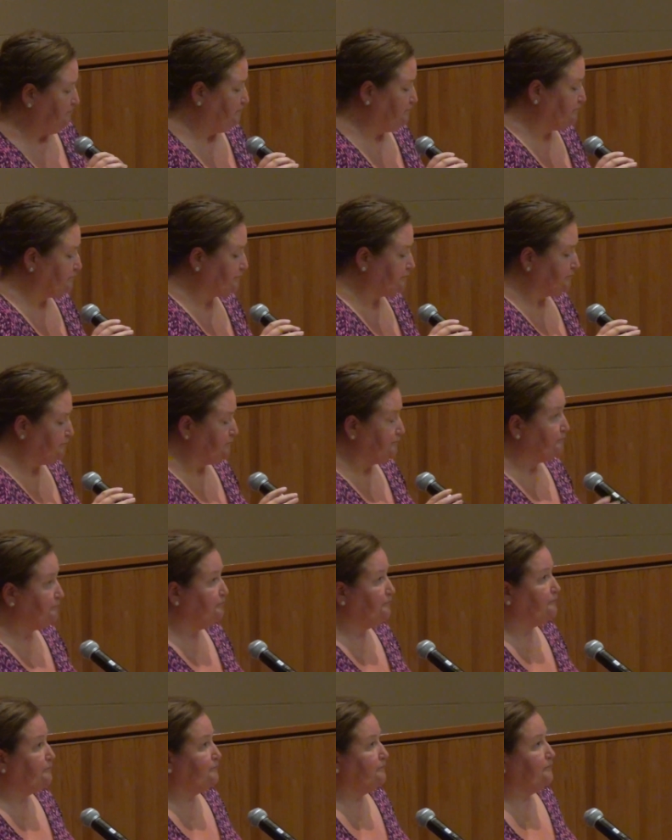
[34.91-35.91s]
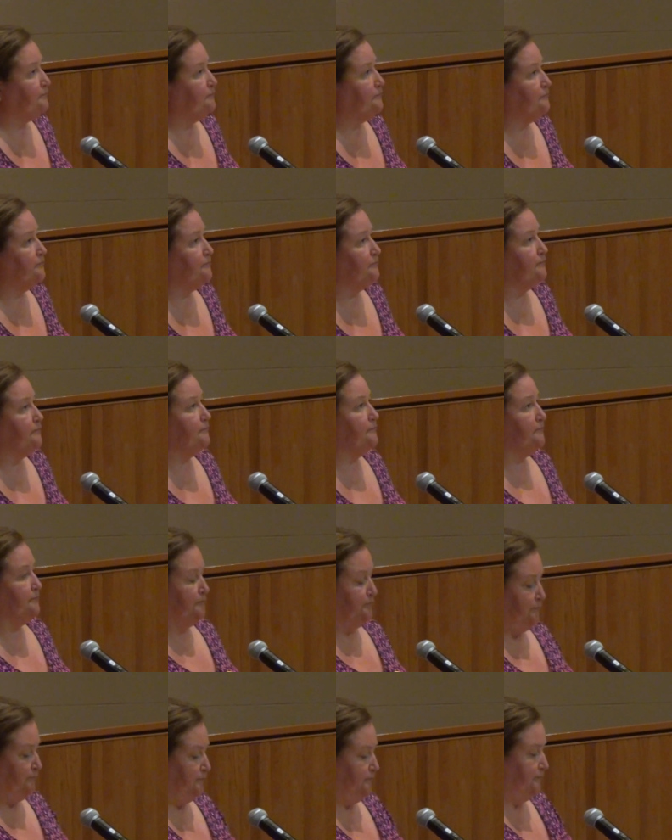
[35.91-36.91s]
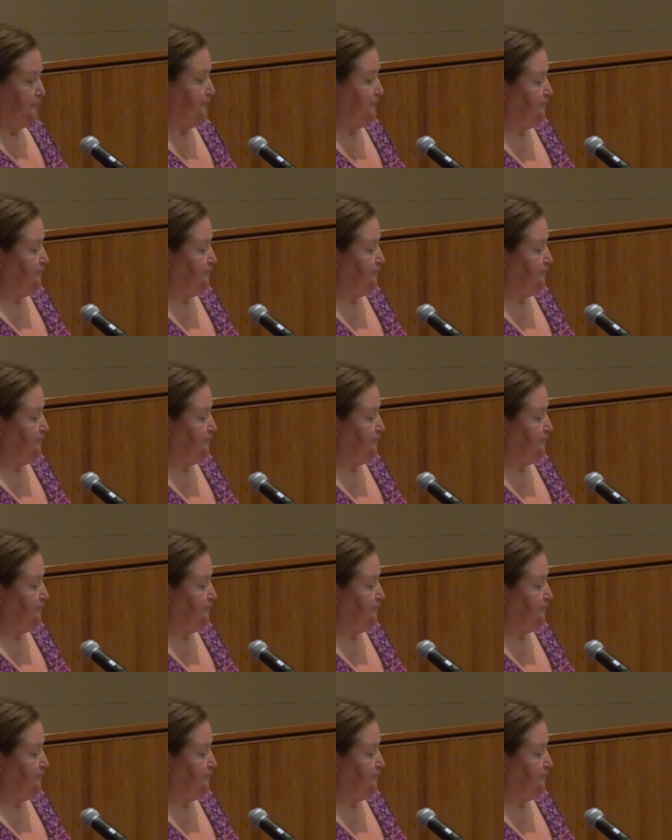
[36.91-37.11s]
Ma'am, please direct your comments to the chair.